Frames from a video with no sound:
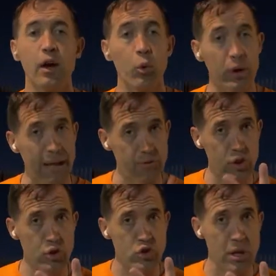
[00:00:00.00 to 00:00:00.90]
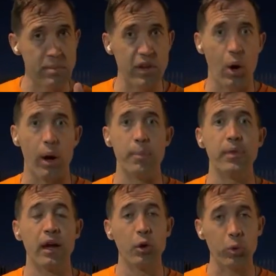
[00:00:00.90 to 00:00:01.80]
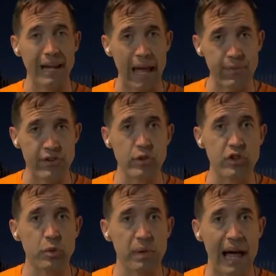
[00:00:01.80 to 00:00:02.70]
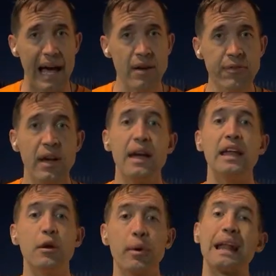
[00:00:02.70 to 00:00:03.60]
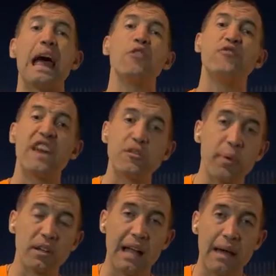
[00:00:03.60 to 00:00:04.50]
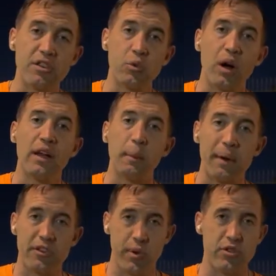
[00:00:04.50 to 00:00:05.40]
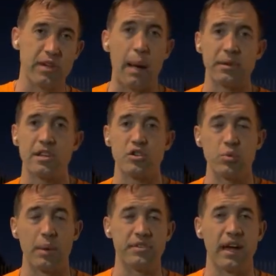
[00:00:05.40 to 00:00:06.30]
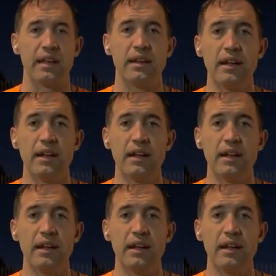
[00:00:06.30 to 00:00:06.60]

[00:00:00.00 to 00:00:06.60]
We're going to have 2 streams going. We're going to have this YouTube live, and then we're going to have Facebook live as well at the Best Ranger Competition website.